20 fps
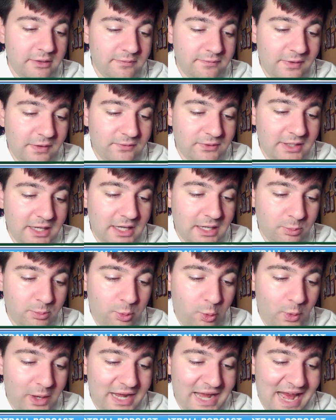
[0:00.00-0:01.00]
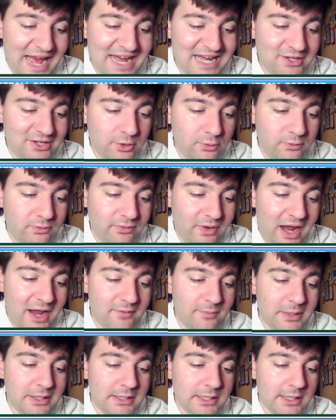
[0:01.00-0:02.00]
$15.825
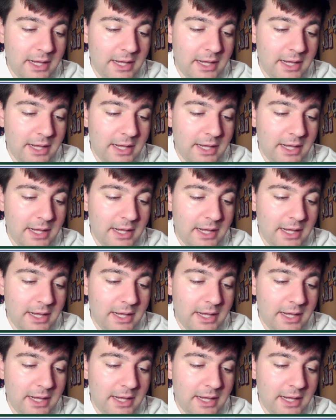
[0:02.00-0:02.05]
million.